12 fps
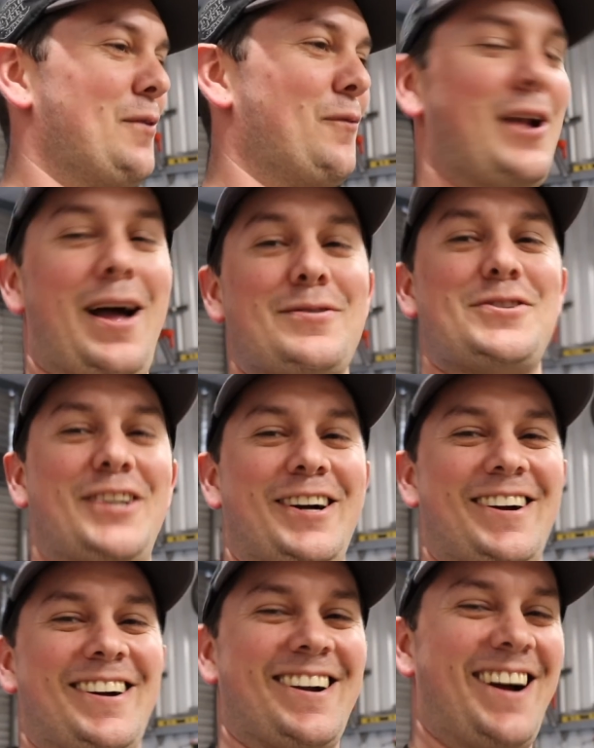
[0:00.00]
When I was
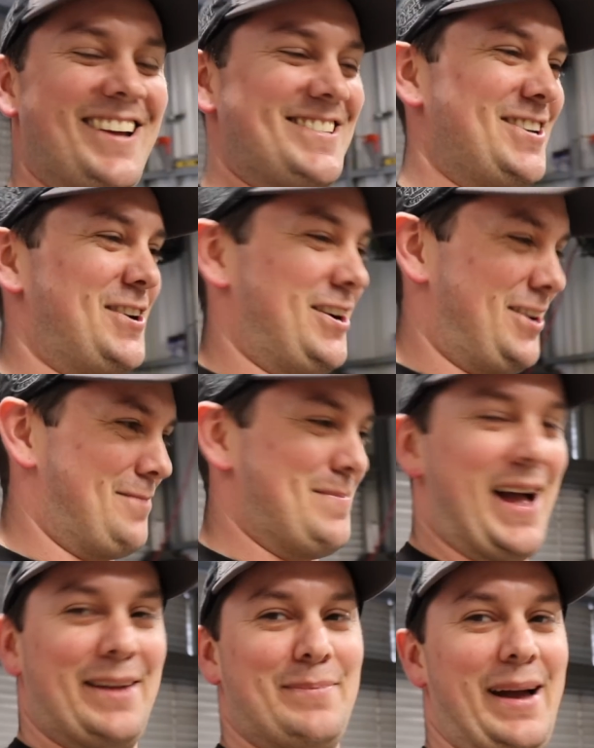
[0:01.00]
younger, I saw
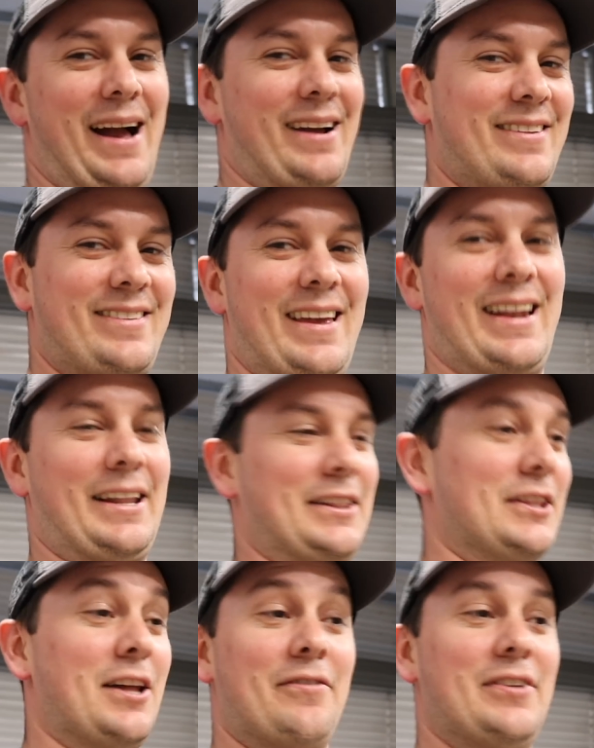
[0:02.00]
Mad Max, and I
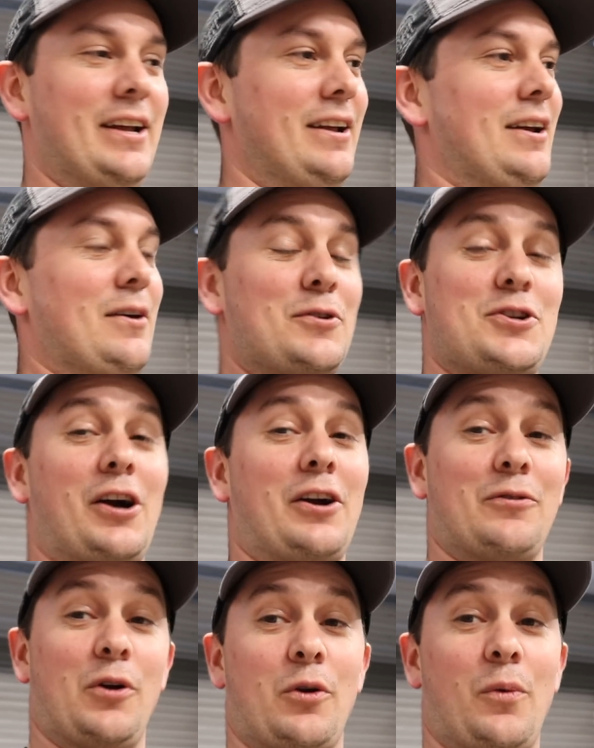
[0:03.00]
loved it. We're
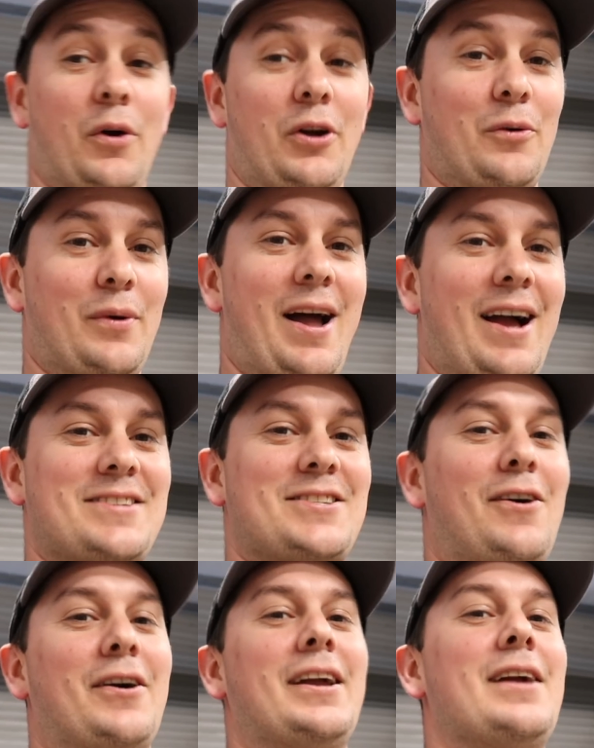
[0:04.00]
talking Road Warrior. When I
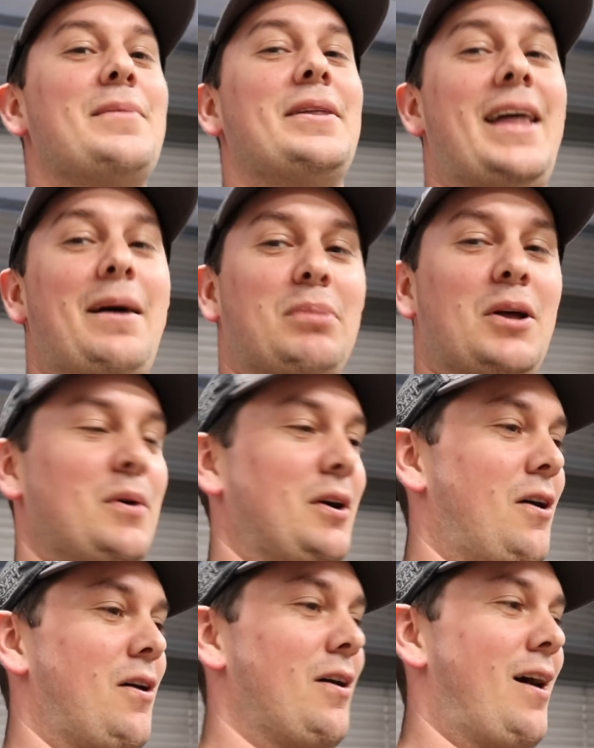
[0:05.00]
saw him in that blower
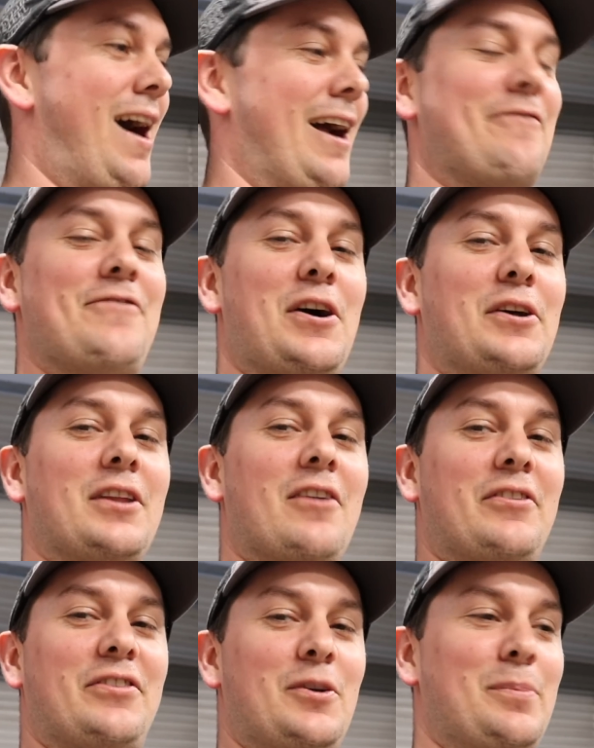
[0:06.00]
car, I fell in
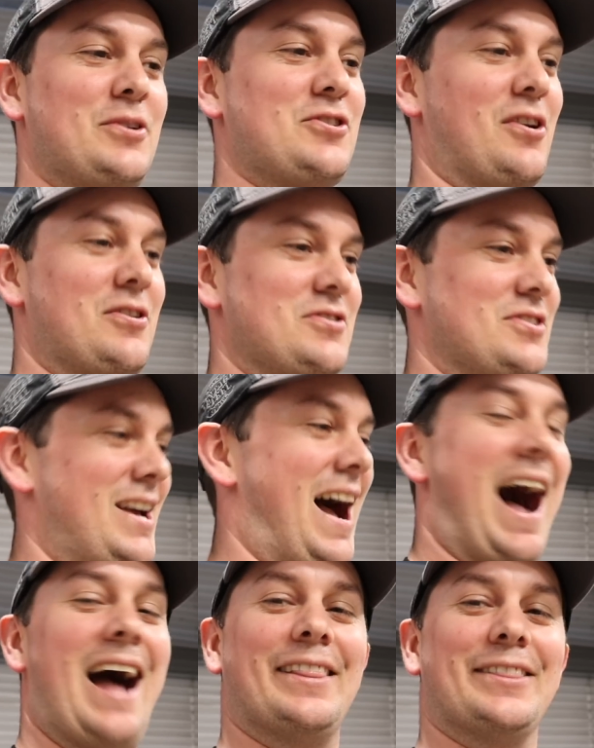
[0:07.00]
love with superchargers.
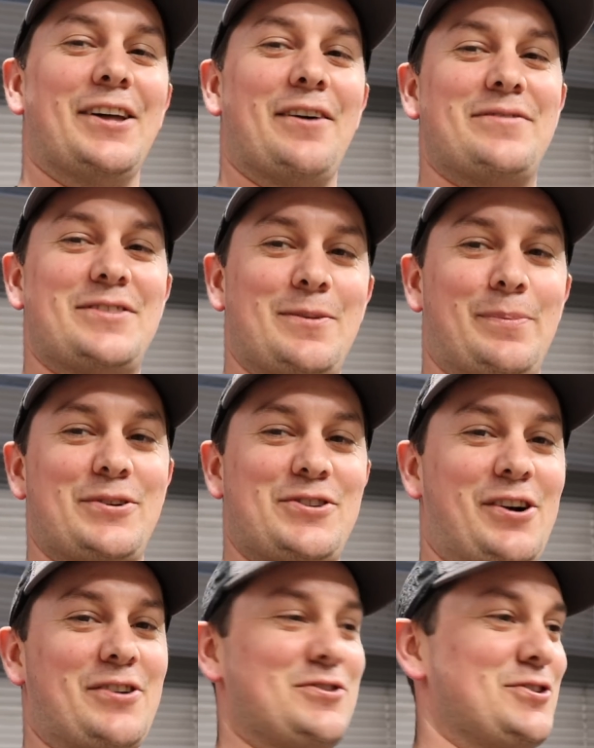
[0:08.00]
I love
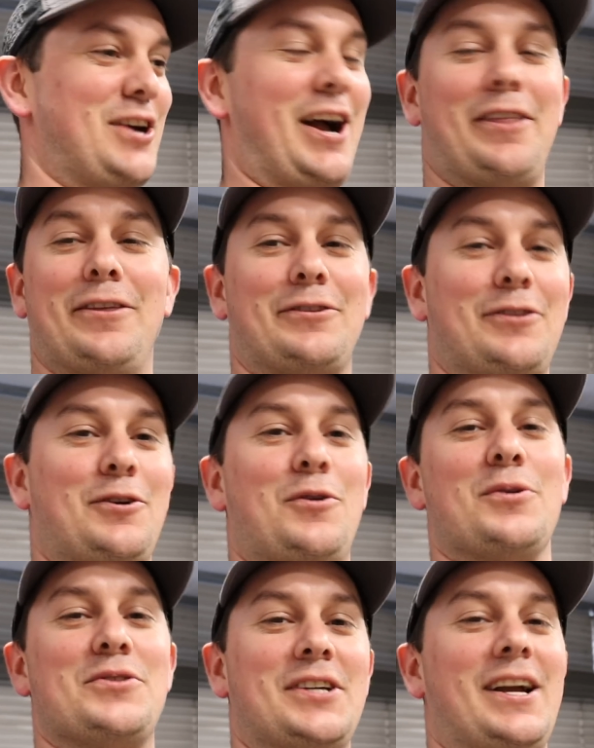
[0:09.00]
superchargers. I think they're the
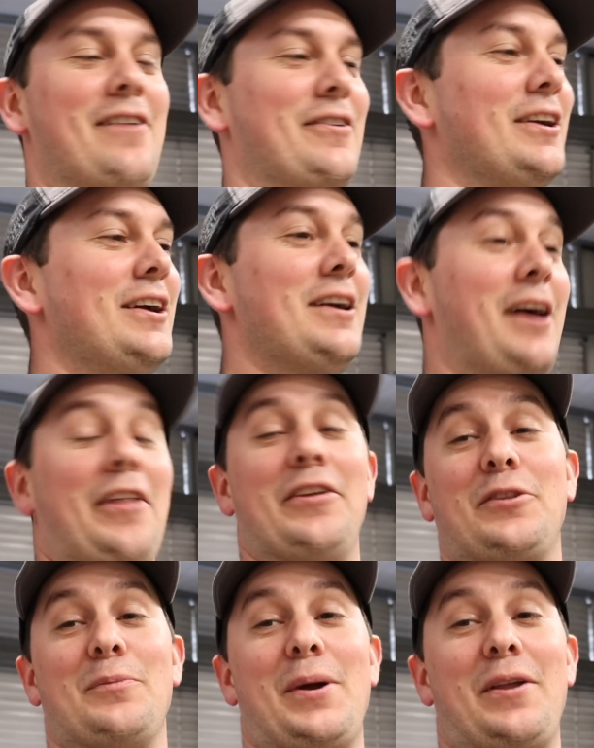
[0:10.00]
coolest thing ever. I
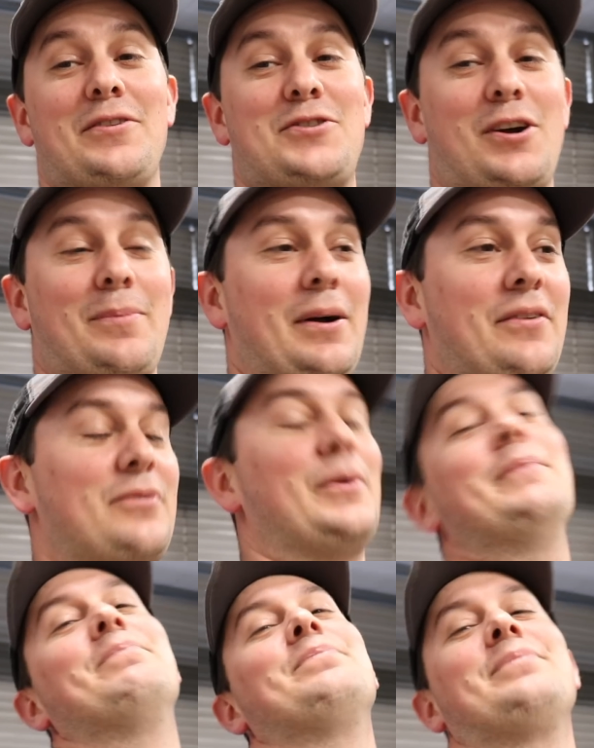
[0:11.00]
think they're better than turbos.
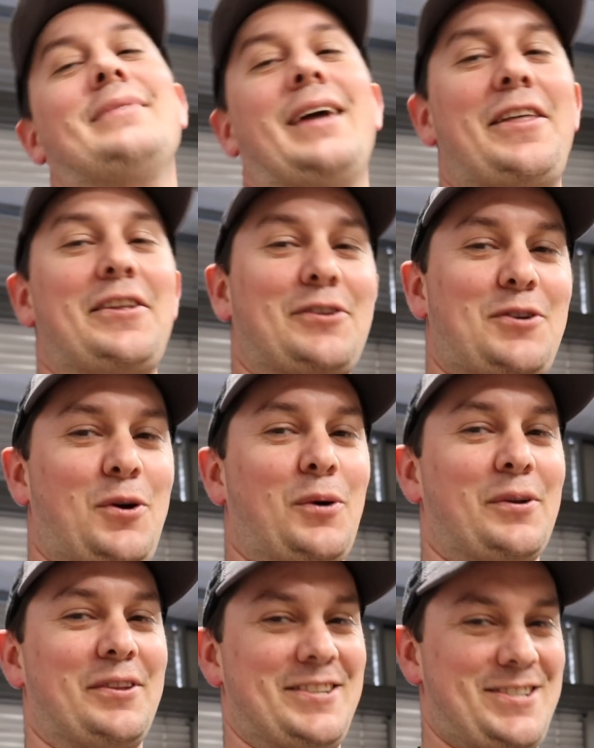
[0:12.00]
Wait, I think they're
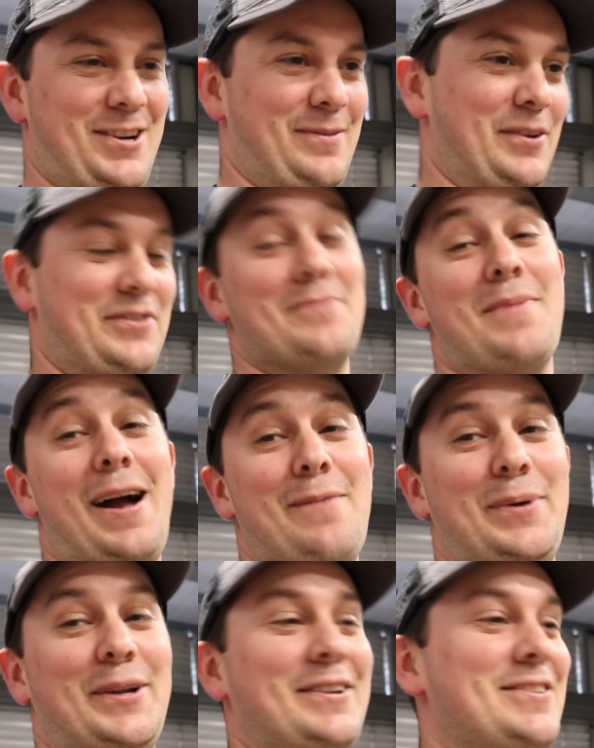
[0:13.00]
cooler than turbos, in my
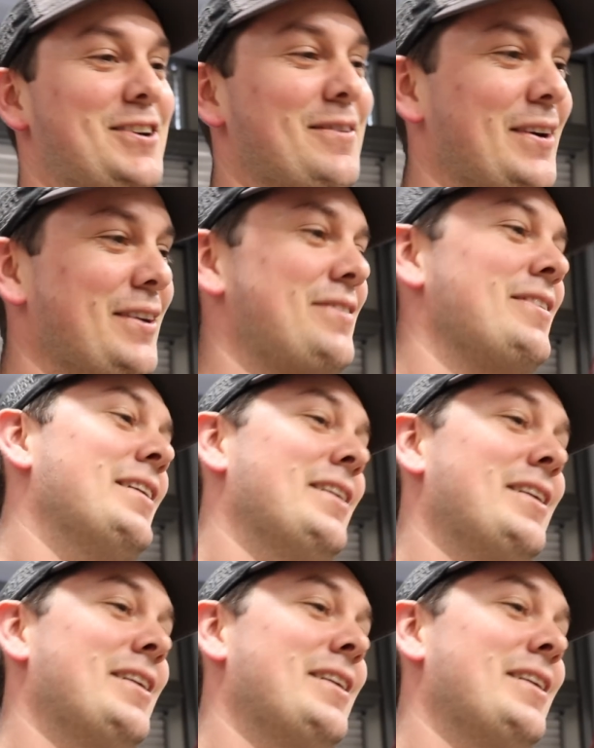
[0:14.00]
opinion. Turbos,